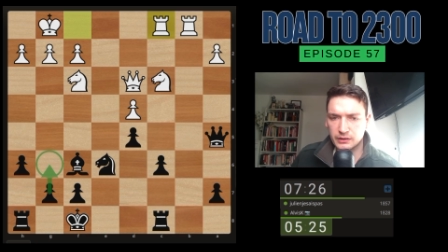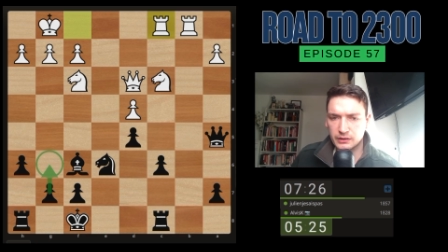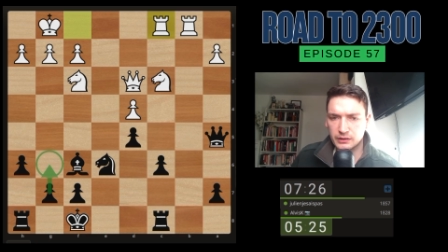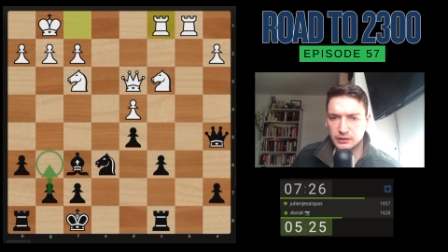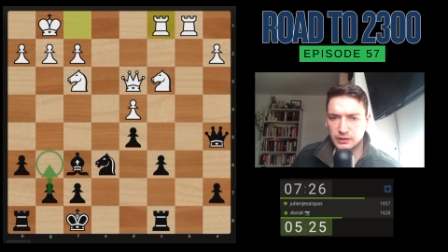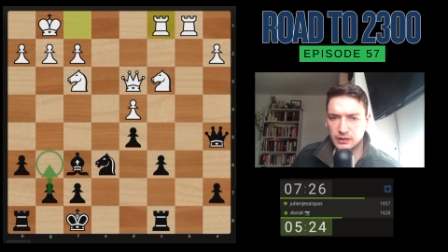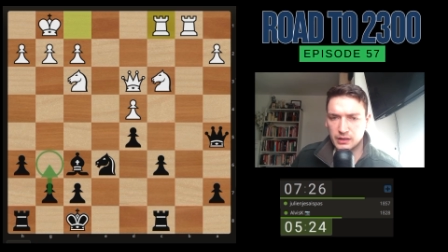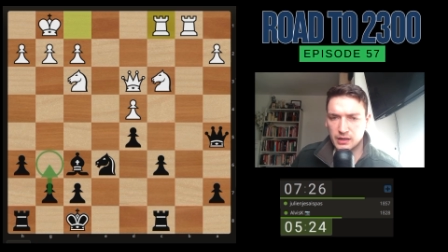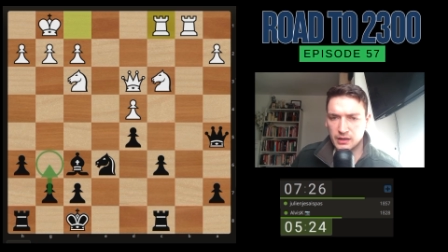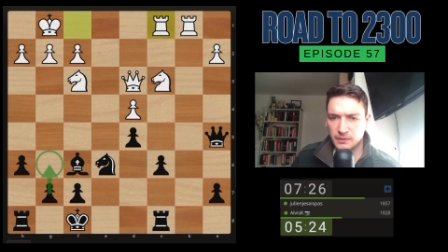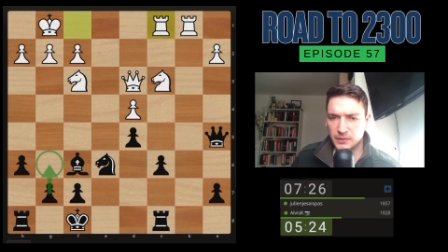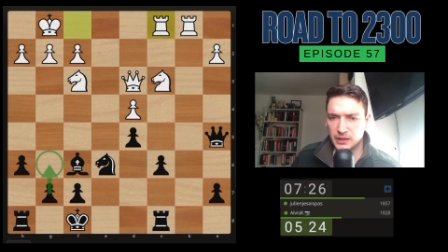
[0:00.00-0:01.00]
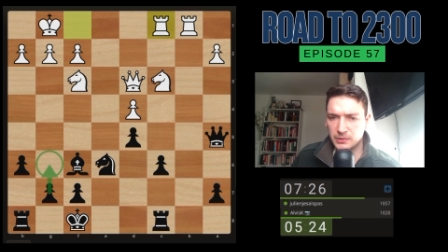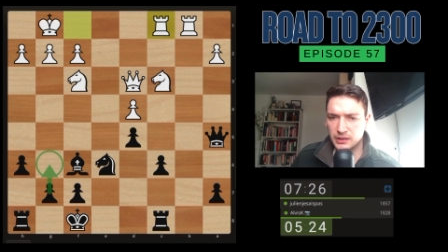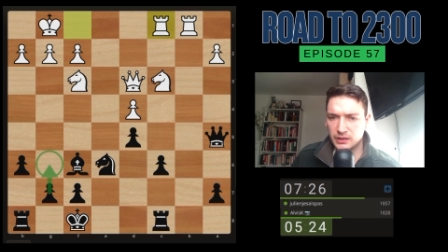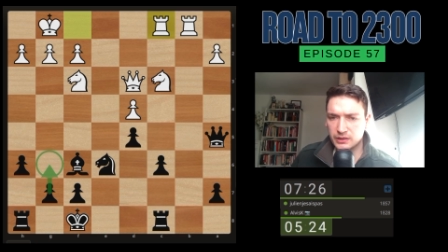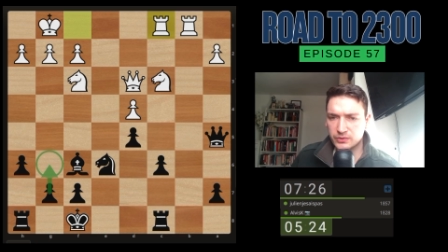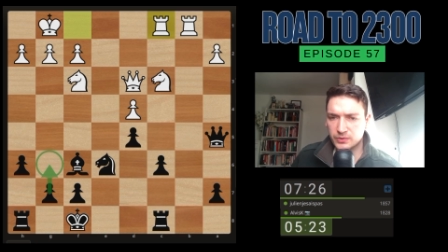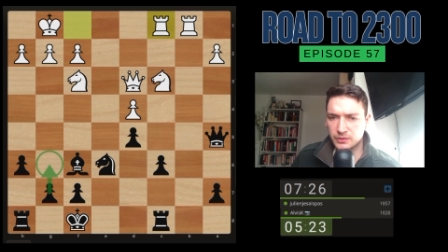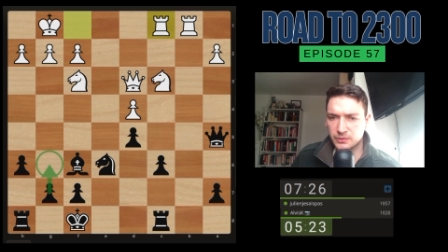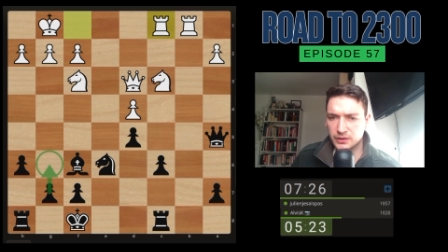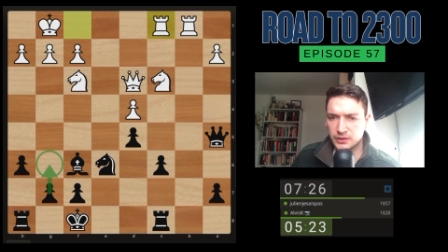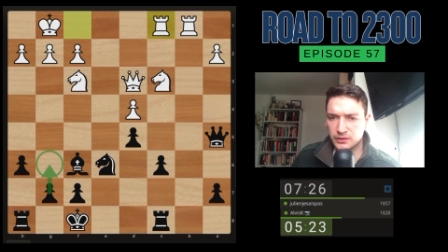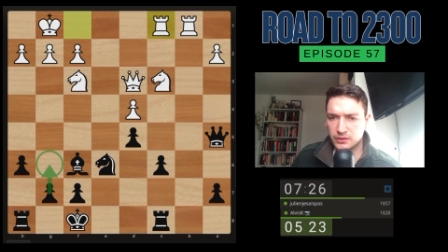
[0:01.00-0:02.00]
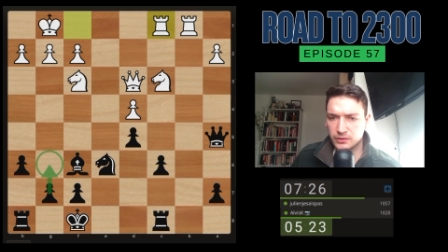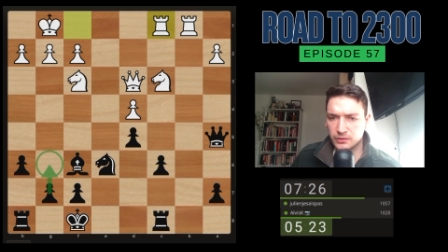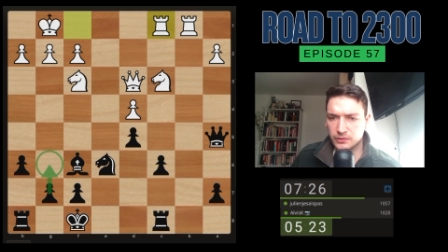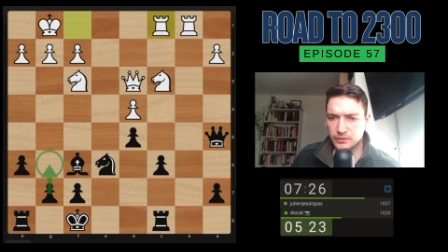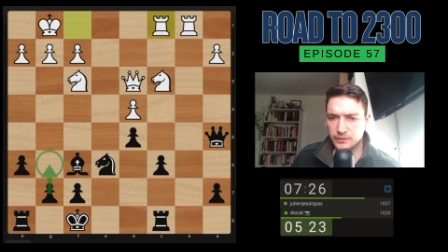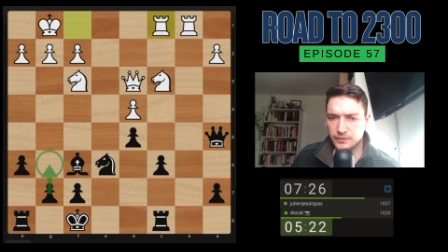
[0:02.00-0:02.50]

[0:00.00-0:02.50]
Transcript: yeah, maybe that's what I'm going to do.